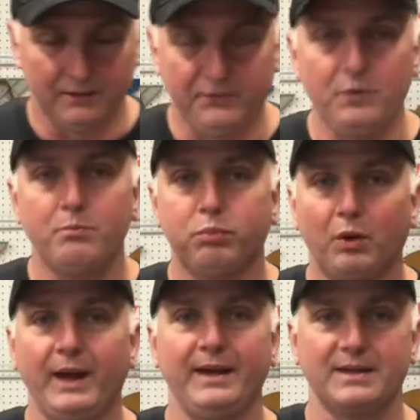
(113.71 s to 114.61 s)
If you
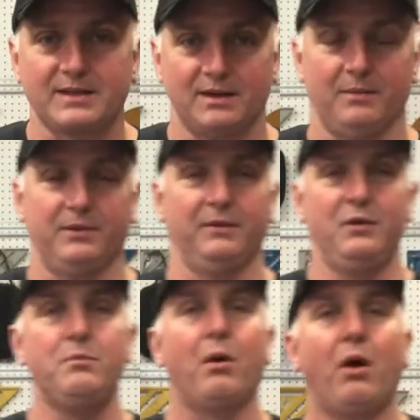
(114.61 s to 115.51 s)
break something, if
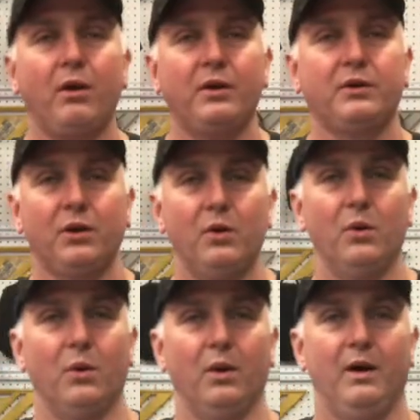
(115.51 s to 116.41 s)
you borrow a
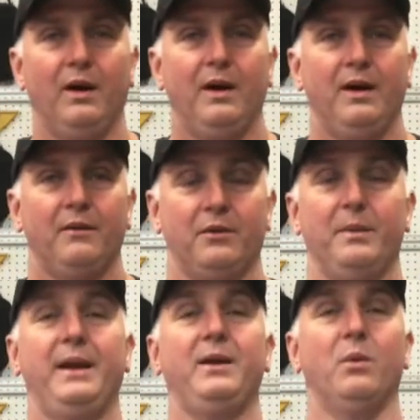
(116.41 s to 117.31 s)
tool
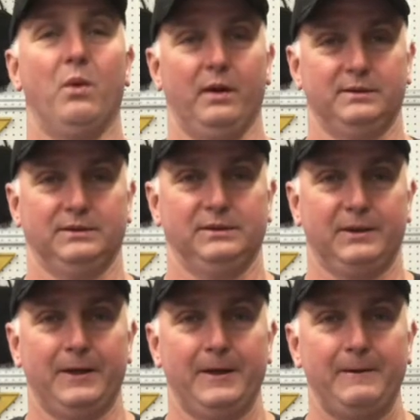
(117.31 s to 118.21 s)
from anyone,
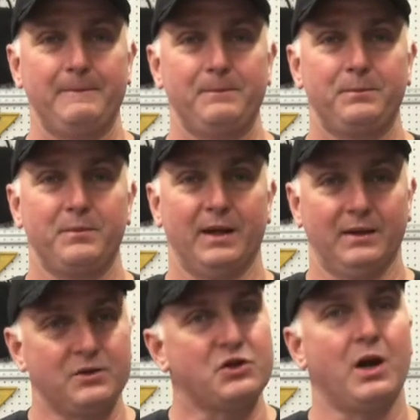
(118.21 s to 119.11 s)
okay,
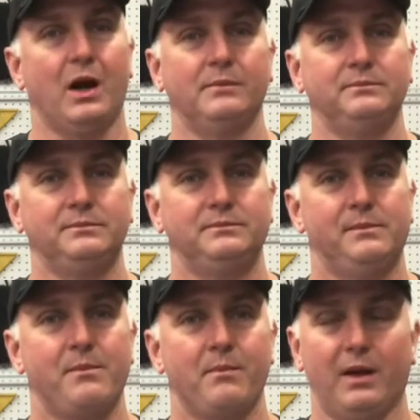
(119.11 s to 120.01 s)
in the shop,
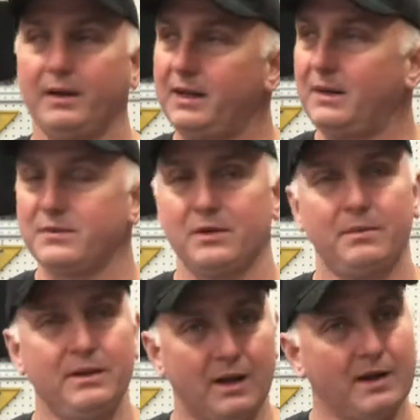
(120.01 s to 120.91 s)
a lot of times they'll
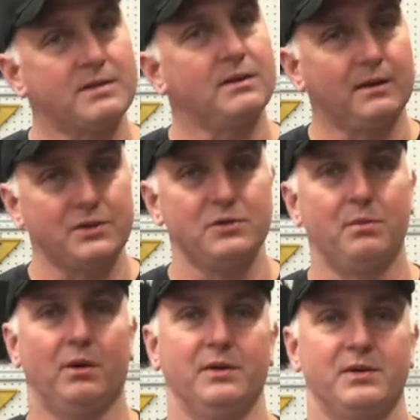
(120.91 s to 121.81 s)
be nice, they'll let you
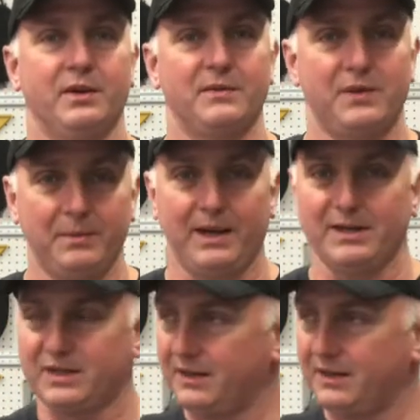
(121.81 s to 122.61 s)
borrow stuff. Some guys